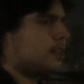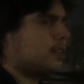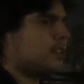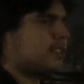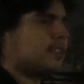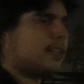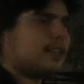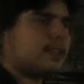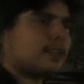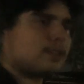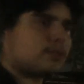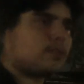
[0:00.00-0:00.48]

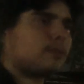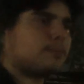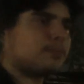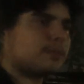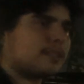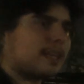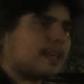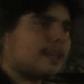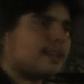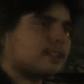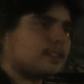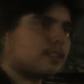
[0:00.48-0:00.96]
See, that's what I'm
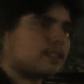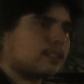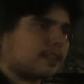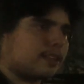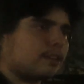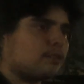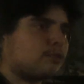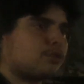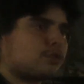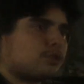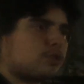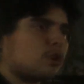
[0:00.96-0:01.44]
saying is it's like
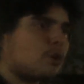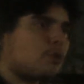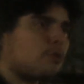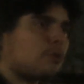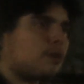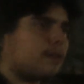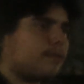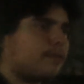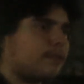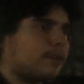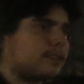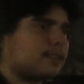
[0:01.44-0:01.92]
there's two
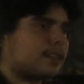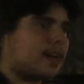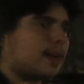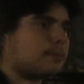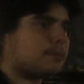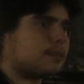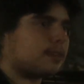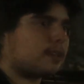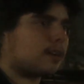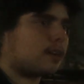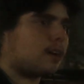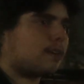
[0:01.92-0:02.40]
different
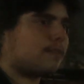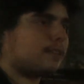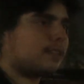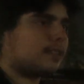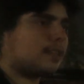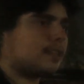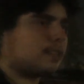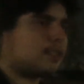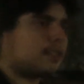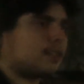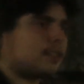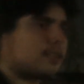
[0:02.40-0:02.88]
types of the
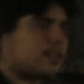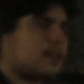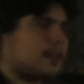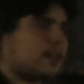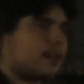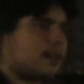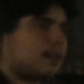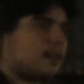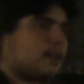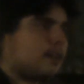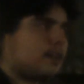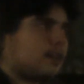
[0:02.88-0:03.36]
conversation. It's
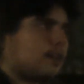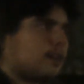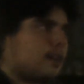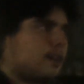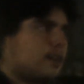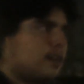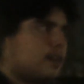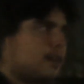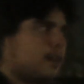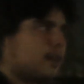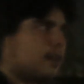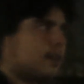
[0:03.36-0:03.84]
like
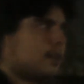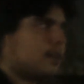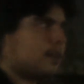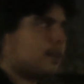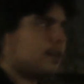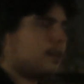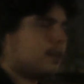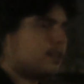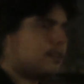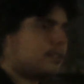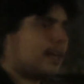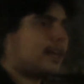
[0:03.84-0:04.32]
mm-hmm.
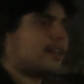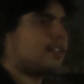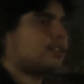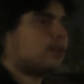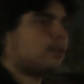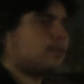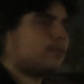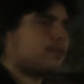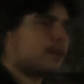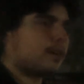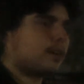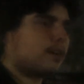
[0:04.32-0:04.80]
takes
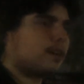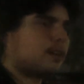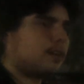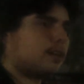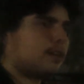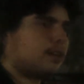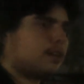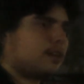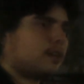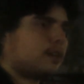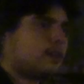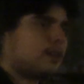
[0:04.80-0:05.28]
over.
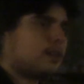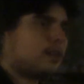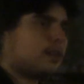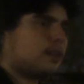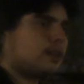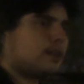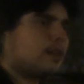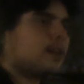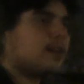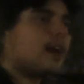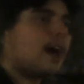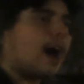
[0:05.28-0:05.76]

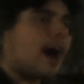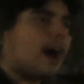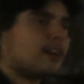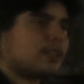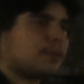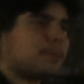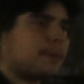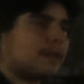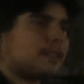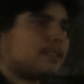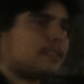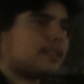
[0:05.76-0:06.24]
I
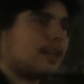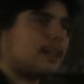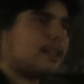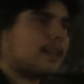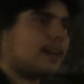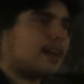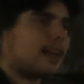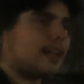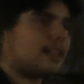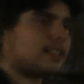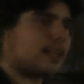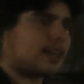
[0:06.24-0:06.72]
was about to say
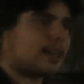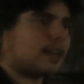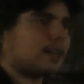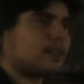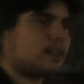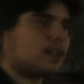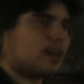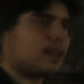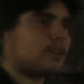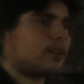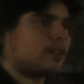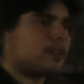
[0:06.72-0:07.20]
that it's like
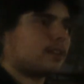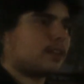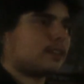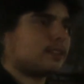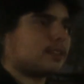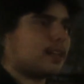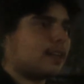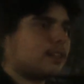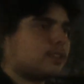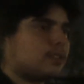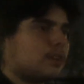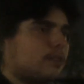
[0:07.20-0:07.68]
another thing
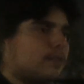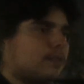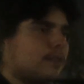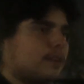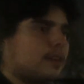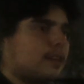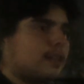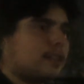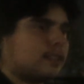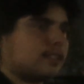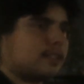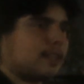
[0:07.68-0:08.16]
takes over,
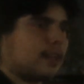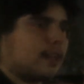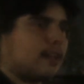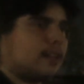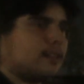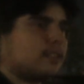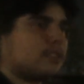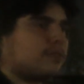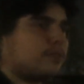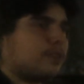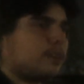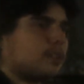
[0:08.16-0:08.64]
and it just
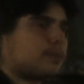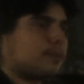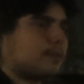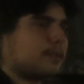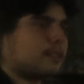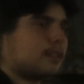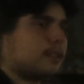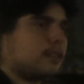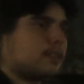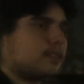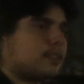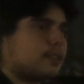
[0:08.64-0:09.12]
it just finished my
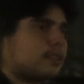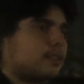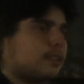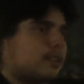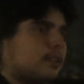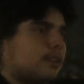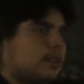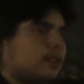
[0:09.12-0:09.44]
sentence.